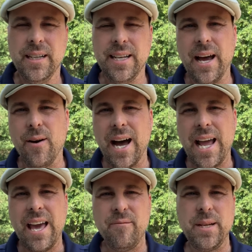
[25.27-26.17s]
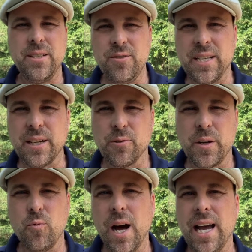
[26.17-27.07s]
Now, I have been using
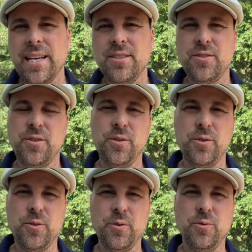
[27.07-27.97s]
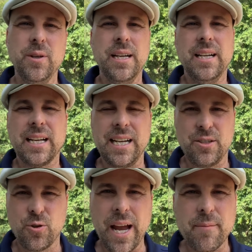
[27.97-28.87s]
Gridwise to kind of
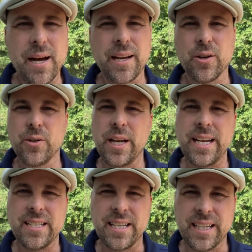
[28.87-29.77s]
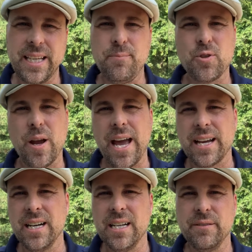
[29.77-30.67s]
track my earnings and keep
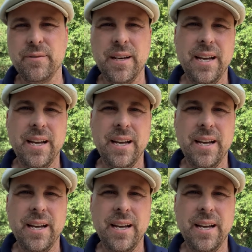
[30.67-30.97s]
track of